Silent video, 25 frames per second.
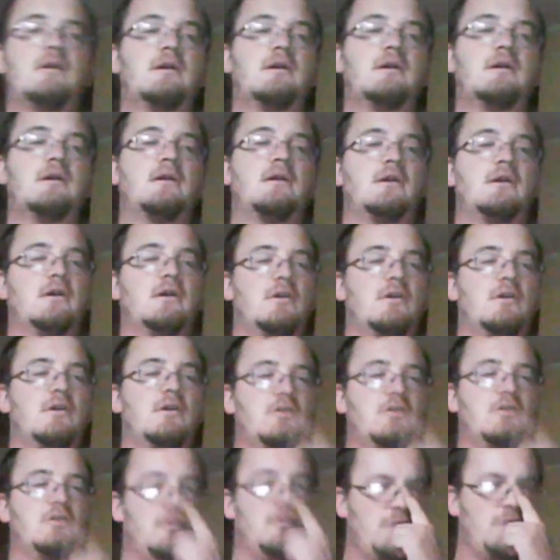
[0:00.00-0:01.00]
first option
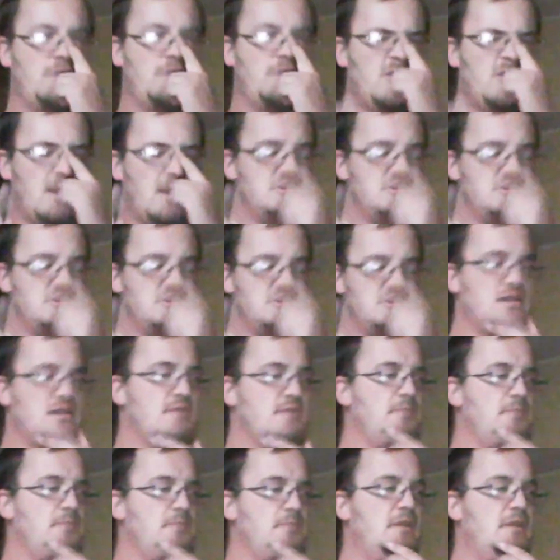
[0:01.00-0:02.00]
got the bigger number of the
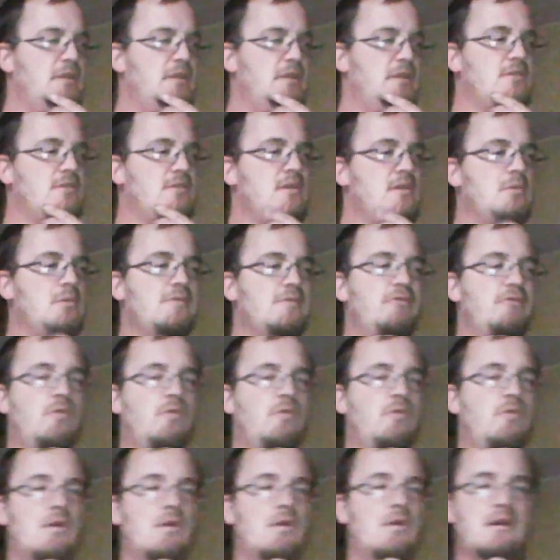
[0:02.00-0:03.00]
four,
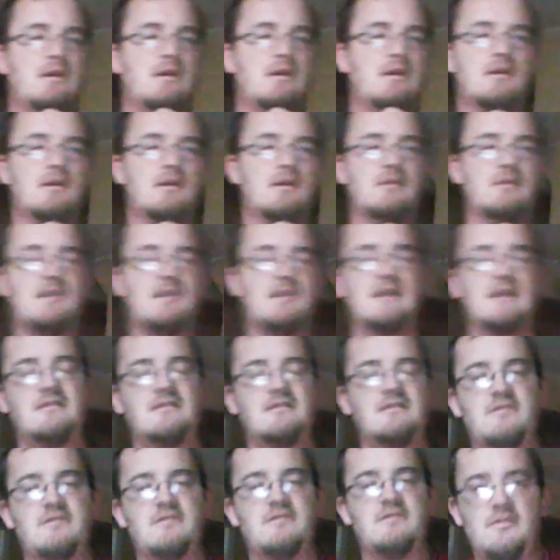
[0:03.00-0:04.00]
second, third, fourth.
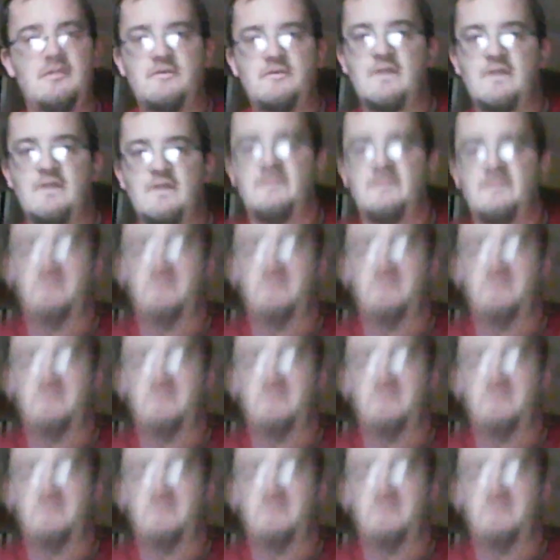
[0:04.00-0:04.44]
Okay, so